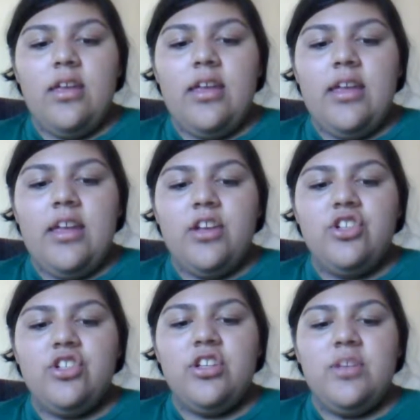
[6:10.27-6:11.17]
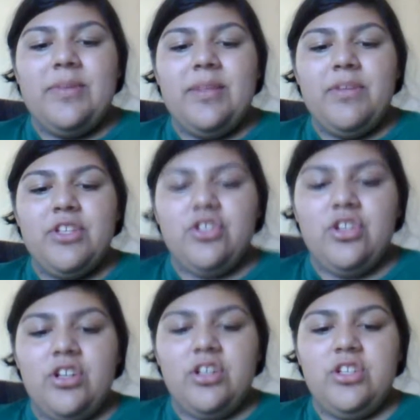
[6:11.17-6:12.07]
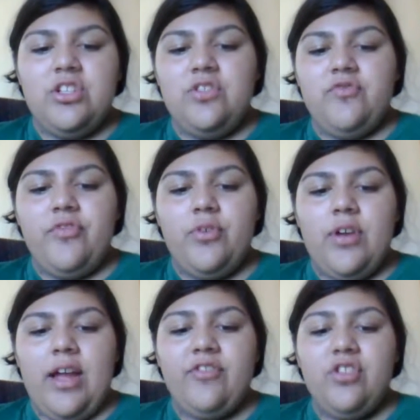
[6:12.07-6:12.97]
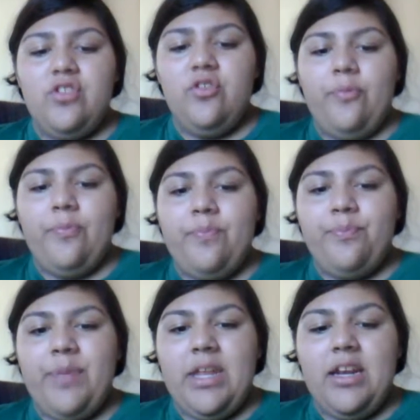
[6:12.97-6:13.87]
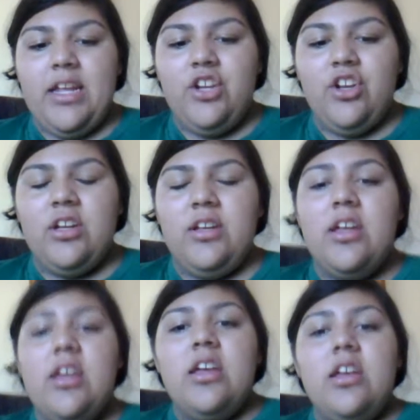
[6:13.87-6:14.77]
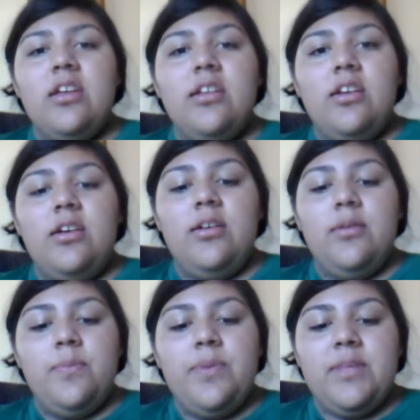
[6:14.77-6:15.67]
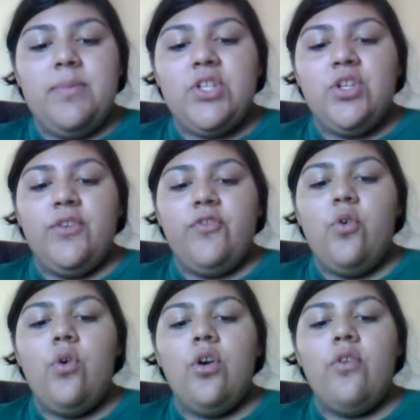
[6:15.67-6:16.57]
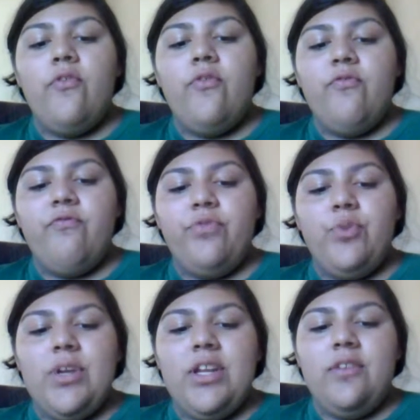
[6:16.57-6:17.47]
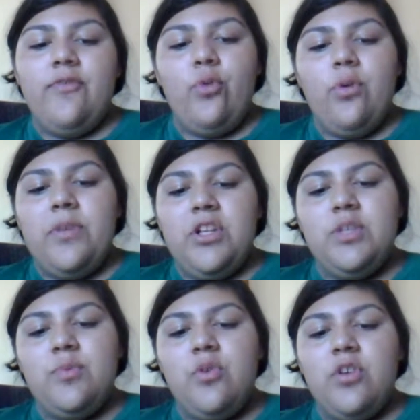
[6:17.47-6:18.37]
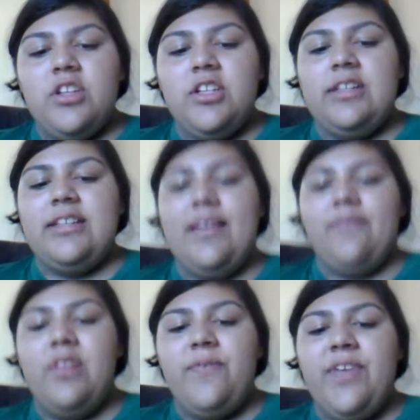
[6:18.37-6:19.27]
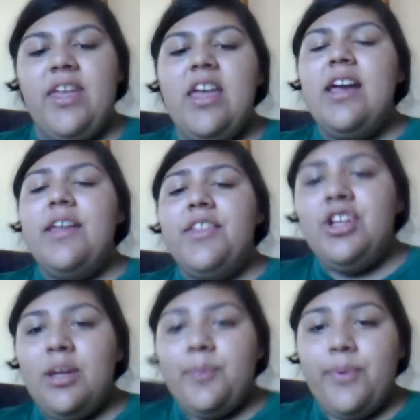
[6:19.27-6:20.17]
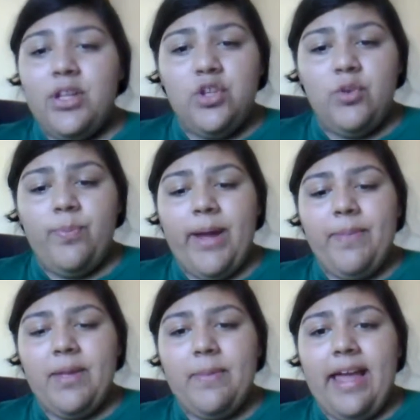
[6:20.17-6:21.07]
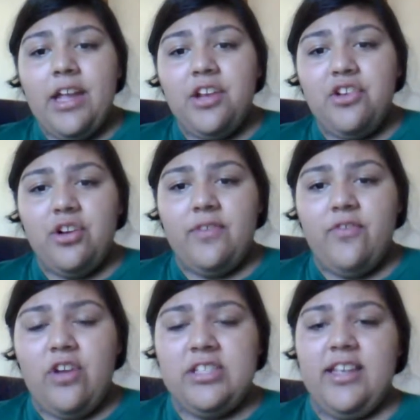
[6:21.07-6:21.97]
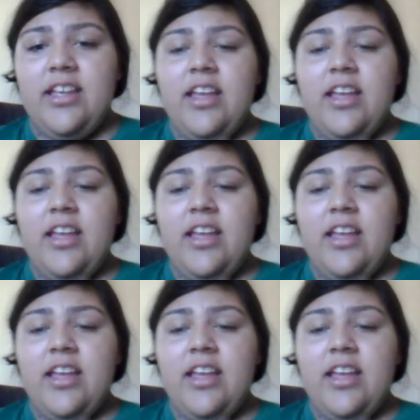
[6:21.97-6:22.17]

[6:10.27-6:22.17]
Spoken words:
And you're just gonna beat the mixture after you beat it in, you're gonna beat the mixture for 3 to 4 minutes more until it's light and fluffy. Then you're gonna put it into a piping bag and you're gonna frost it.